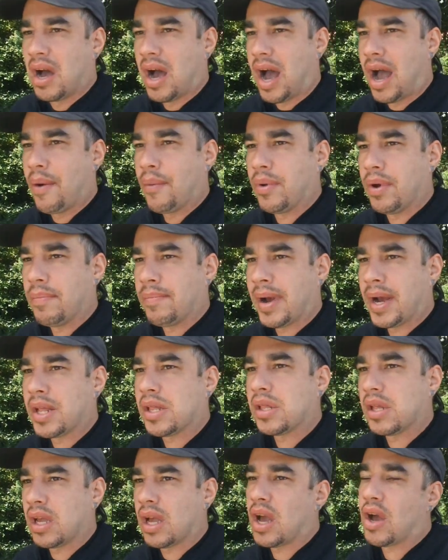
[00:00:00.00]
I wouldn't
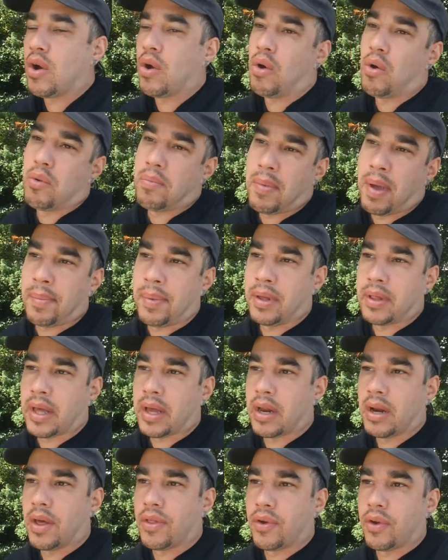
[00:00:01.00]
mind seeing it go maybe
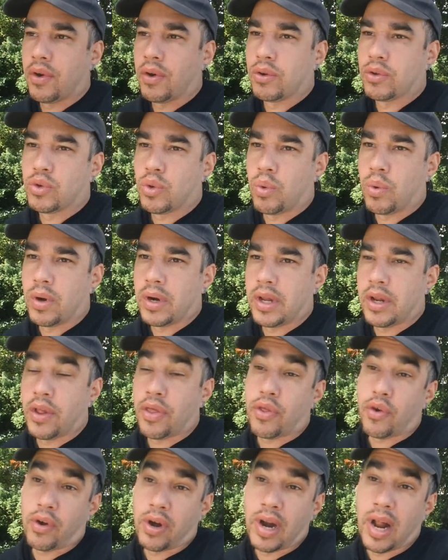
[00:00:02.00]
like another twenty to
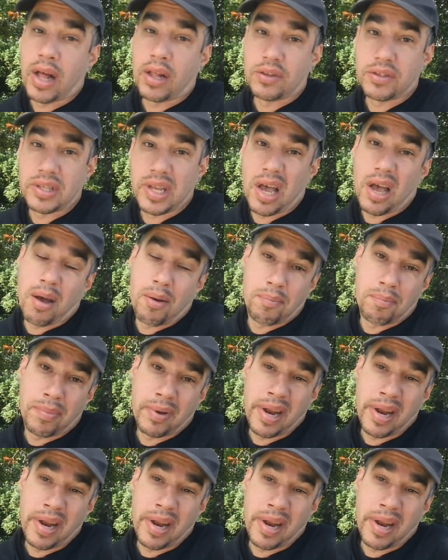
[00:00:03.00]
thirty dollars down.